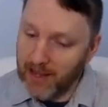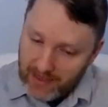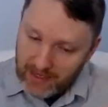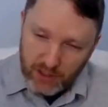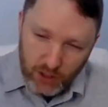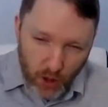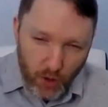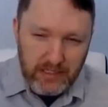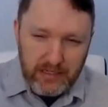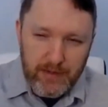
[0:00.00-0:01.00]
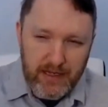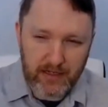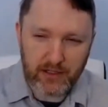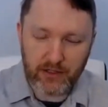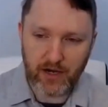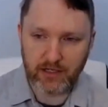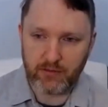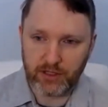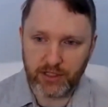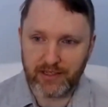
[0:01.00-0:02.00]
There's going to be a constraint
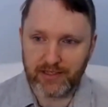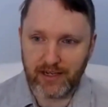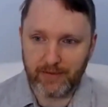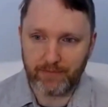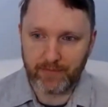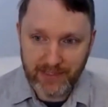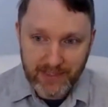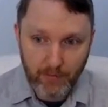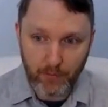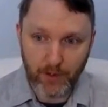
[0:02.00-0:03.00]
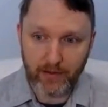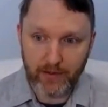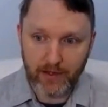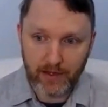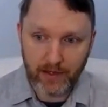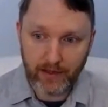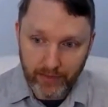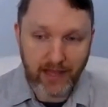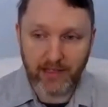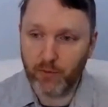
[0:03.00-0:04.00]
to agility somewhere, and
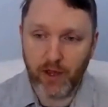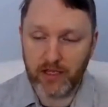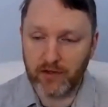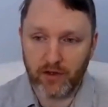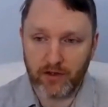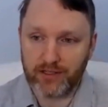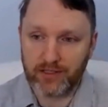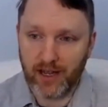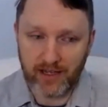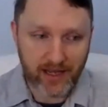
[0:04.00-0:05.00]
that's where you've got to start.